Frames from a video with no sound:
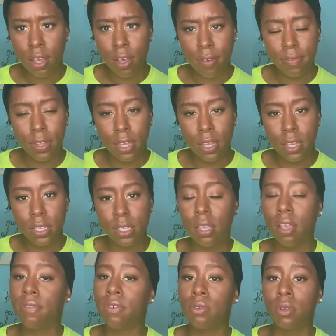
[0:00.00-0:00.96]
of this
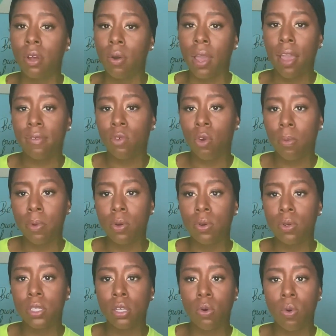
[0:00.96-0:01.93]
if you don't have
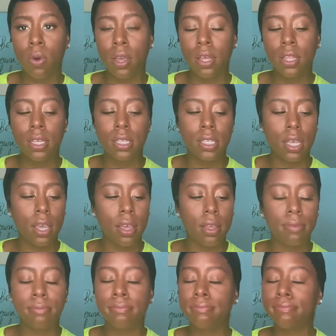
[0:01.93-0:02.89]
normal to oily
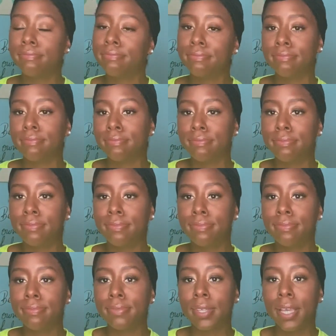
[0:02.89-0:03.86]
skin.
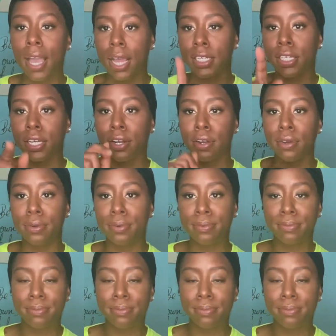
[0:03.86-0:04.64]
Gotcha, girl.